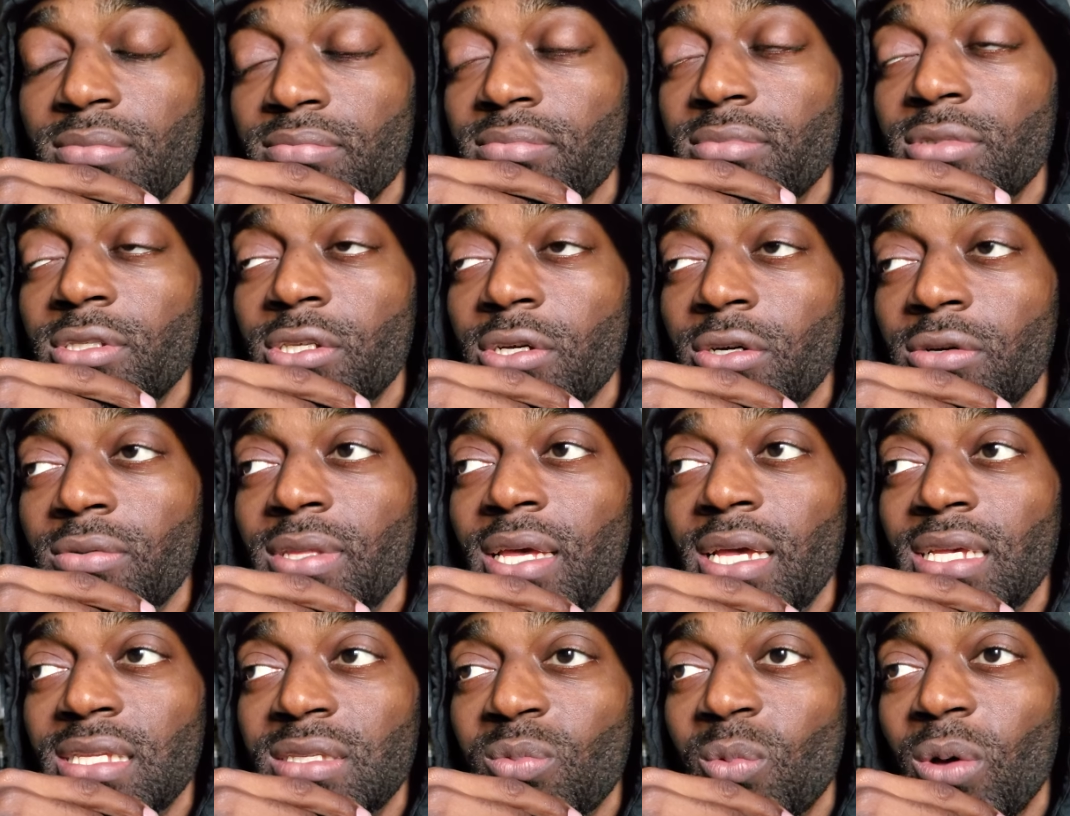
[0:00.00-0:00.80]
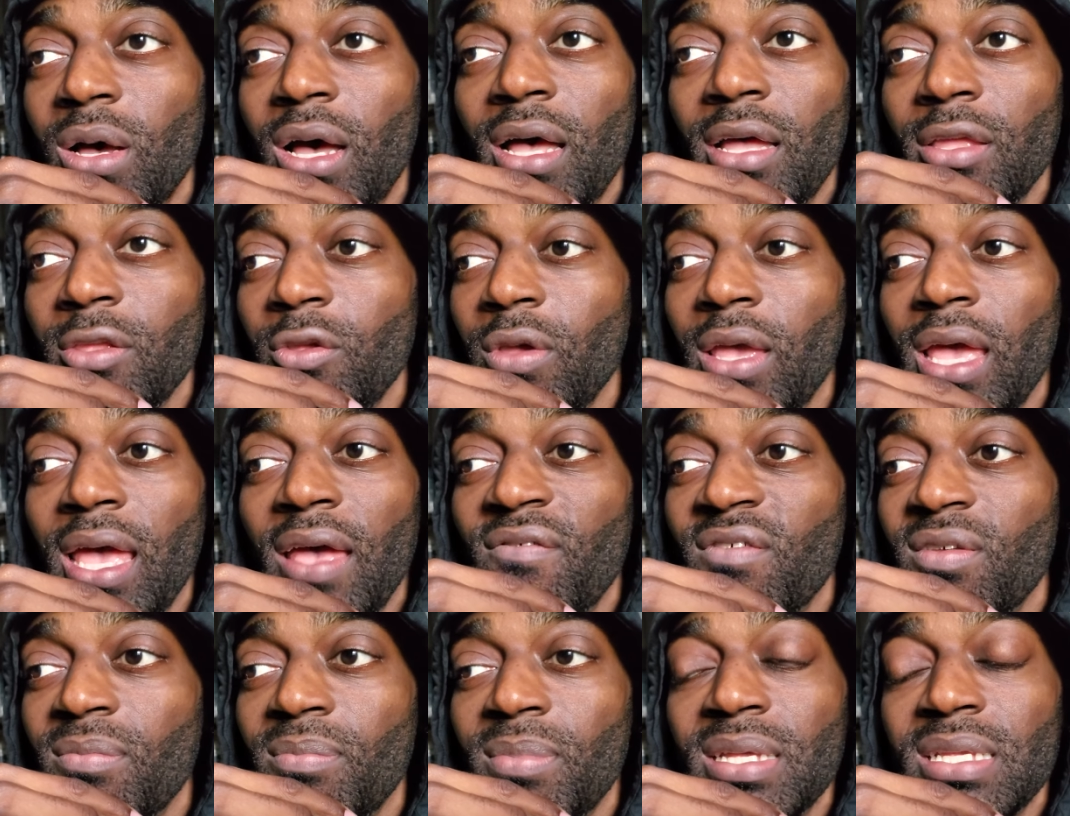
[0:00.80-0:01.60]
So that's why you
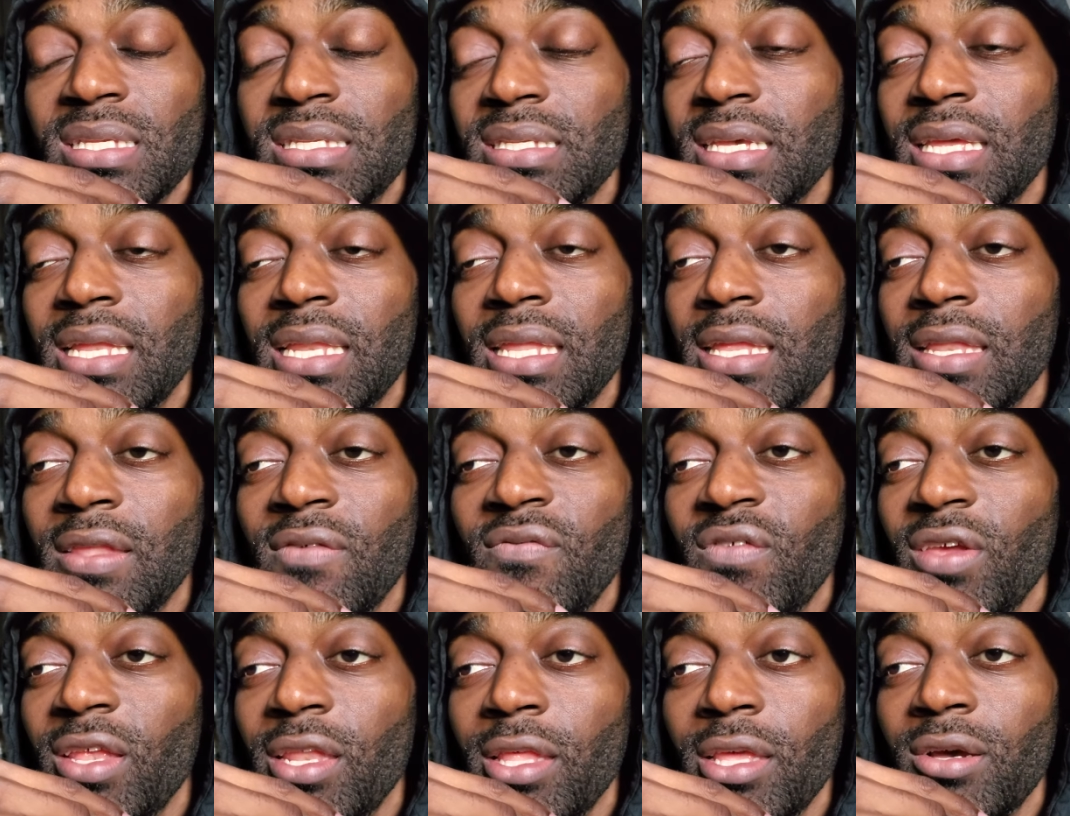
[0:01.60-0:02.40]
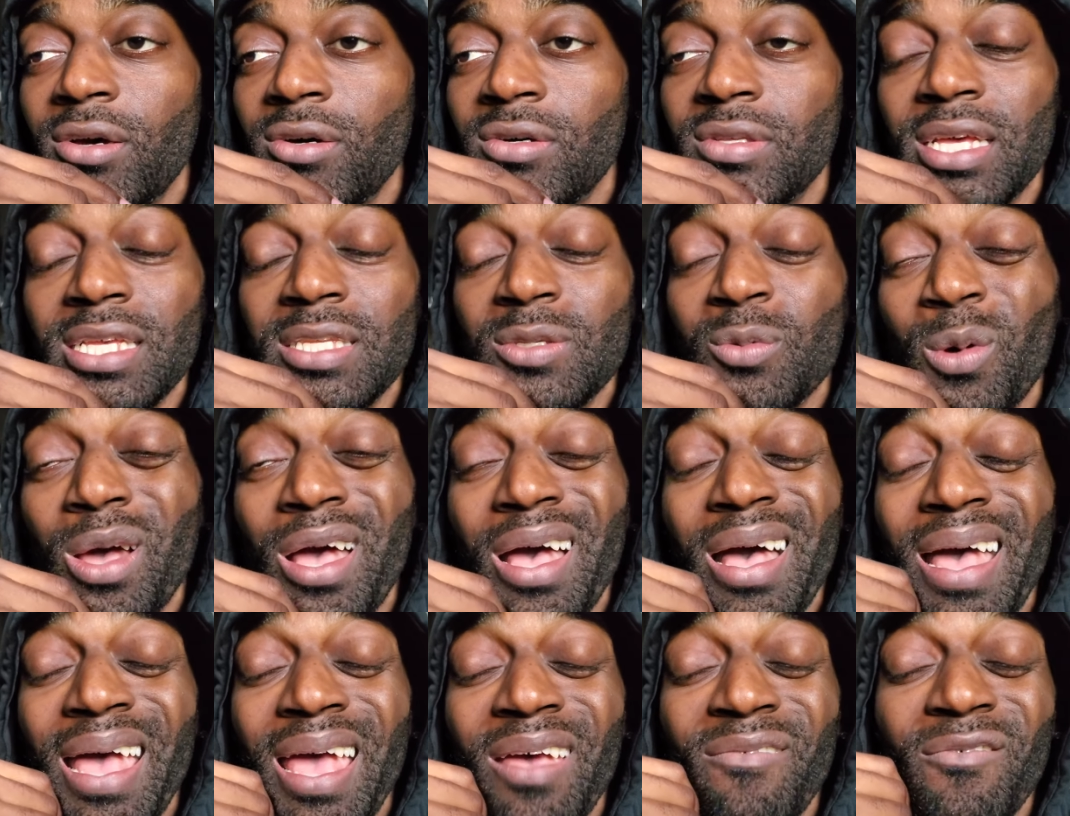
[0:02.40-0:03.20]
haven't been seeing any video. That's why
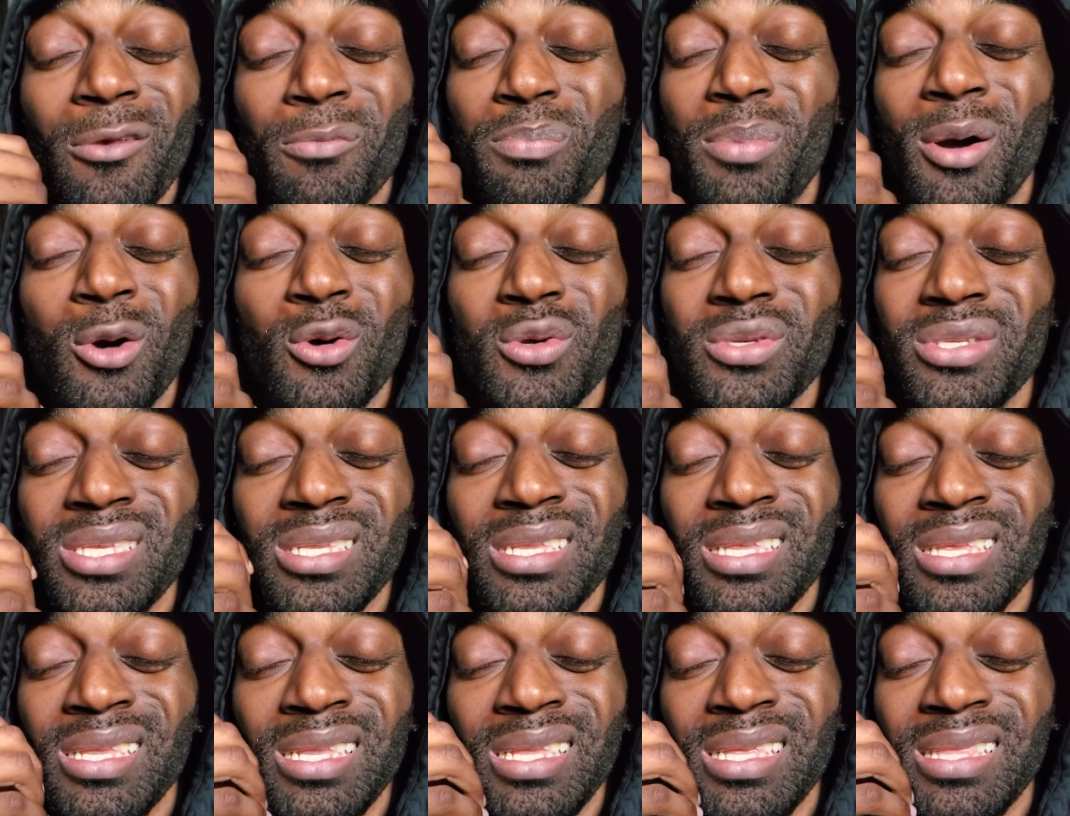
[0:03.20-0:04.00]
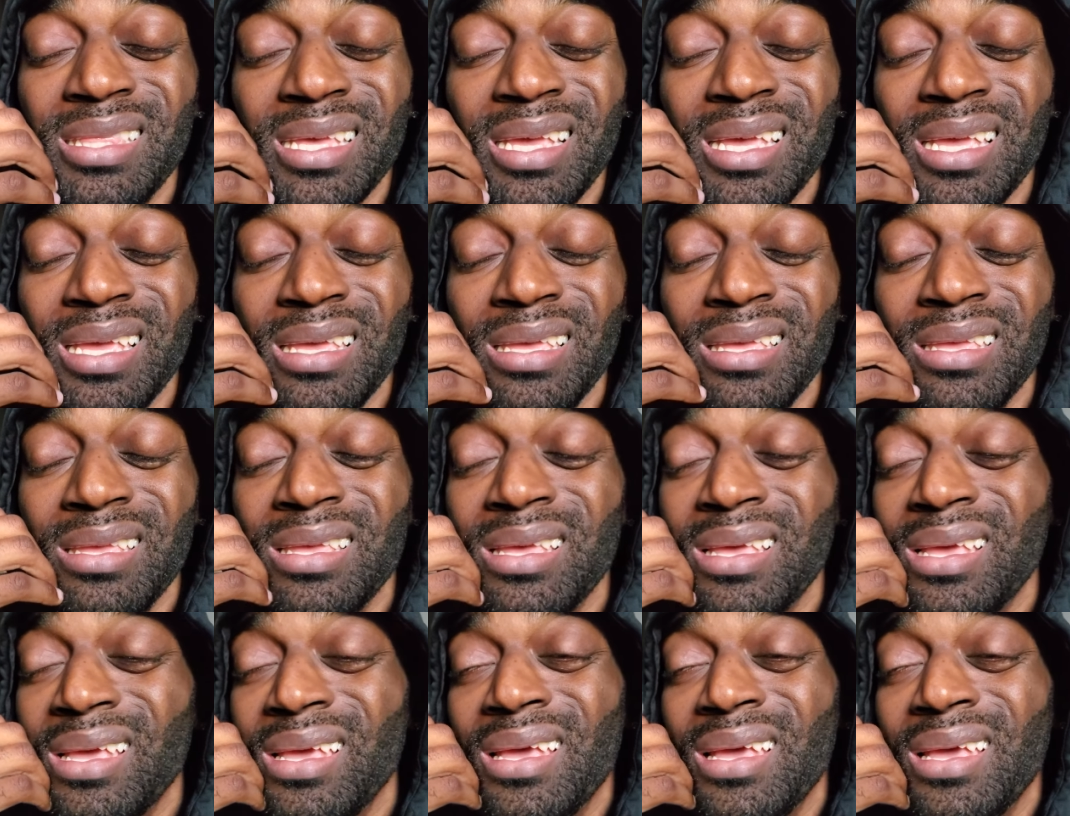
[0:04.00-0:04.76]
I haven't posted anything.